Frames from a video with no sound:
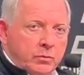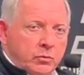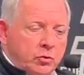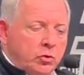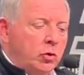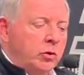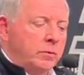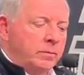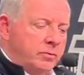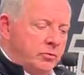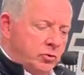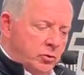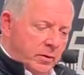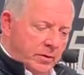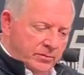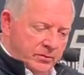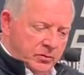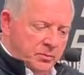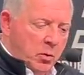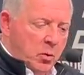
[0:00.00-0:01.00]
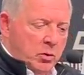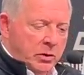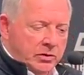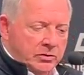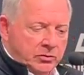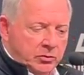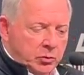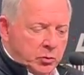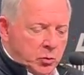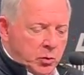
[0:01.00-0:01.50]
Sure. So I've spoken
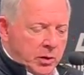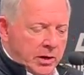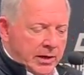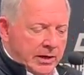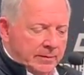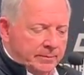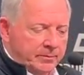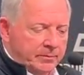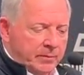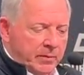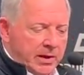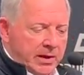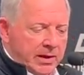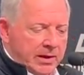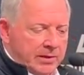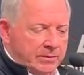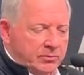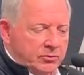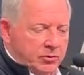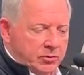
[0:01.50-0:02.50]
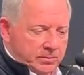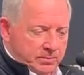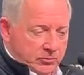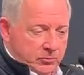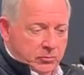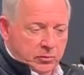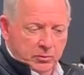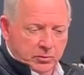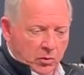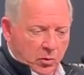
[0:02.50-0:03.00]
to
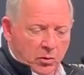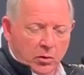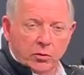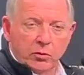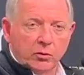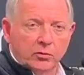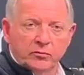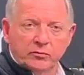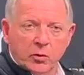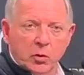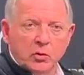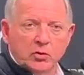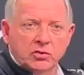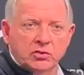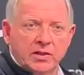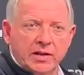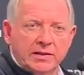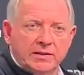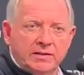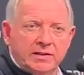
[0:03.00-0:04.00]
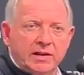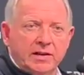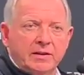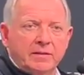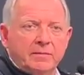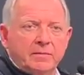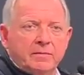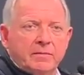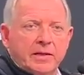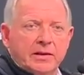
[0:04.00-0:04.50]
all those folks
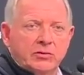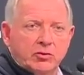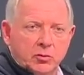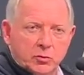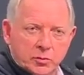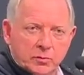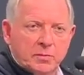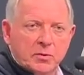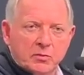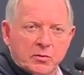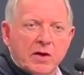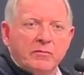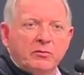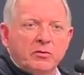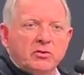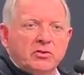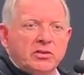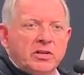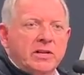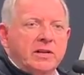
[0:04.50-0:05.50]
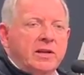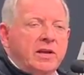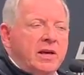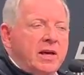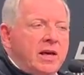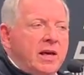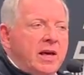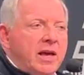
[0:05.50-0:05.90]
that you would be referencing.